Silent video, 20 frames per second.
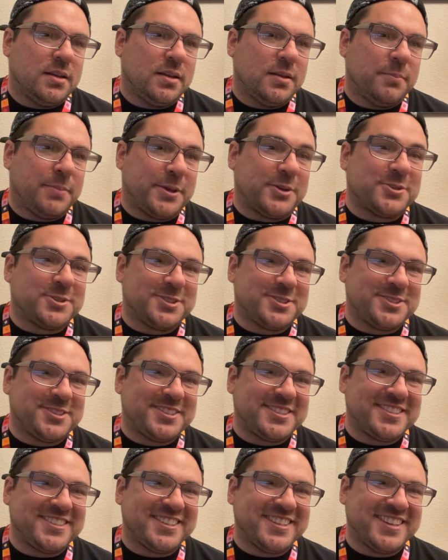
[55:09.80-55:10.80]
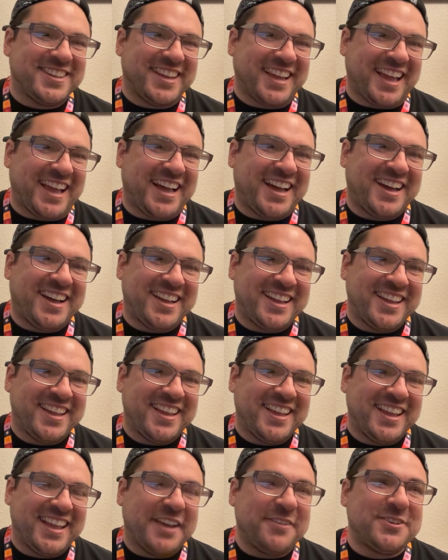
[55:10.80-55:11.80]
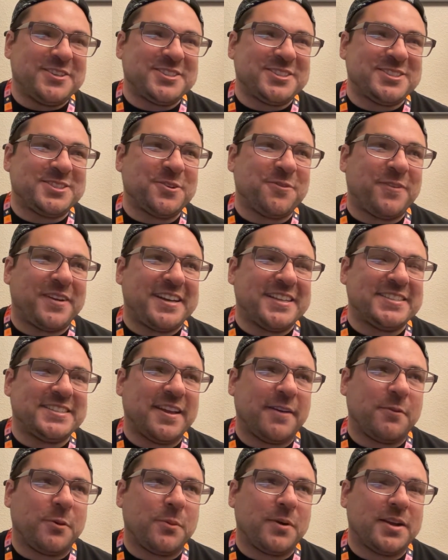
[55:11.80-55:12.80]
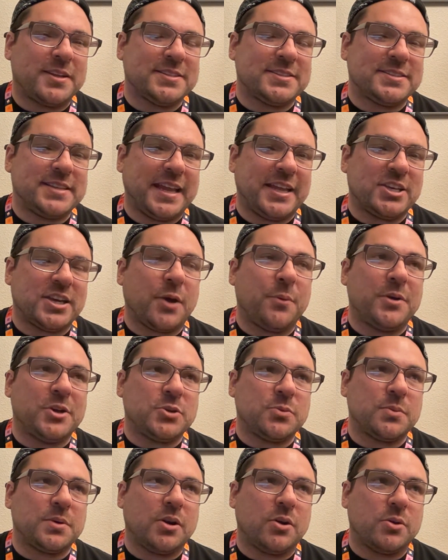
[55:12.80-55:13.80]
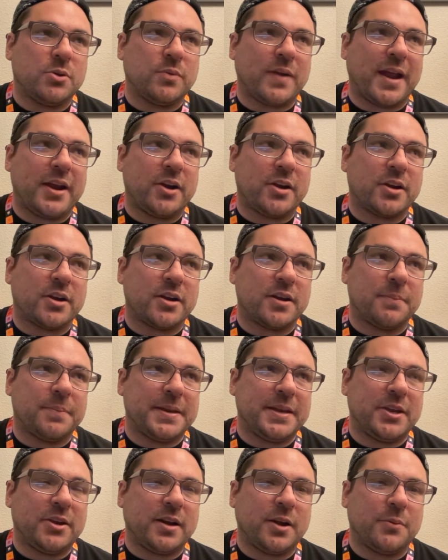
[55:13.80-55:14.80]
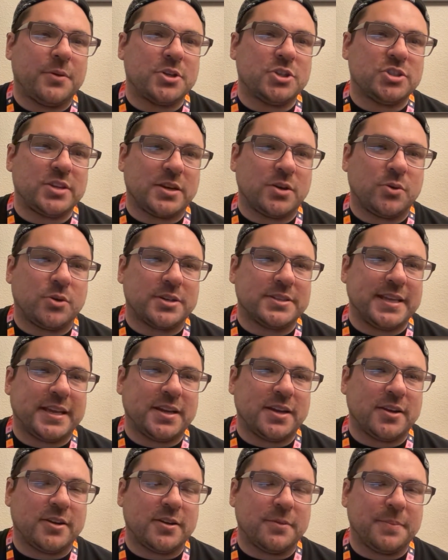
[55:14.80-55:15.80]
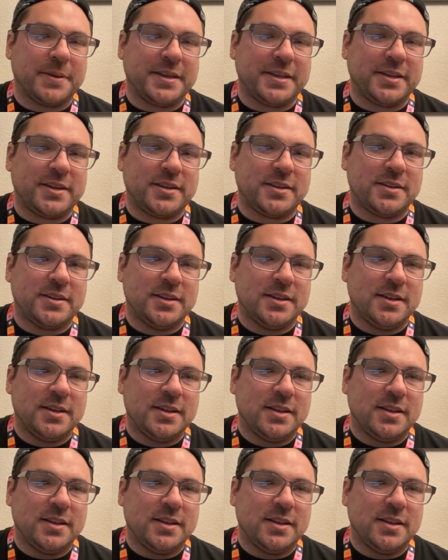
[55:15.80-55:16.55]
Beetlejuice? Yeah. It was just so fun to see everyone on stage. I wish Winona Ryder could have been here, and I wish Jenna Ortega could have been here.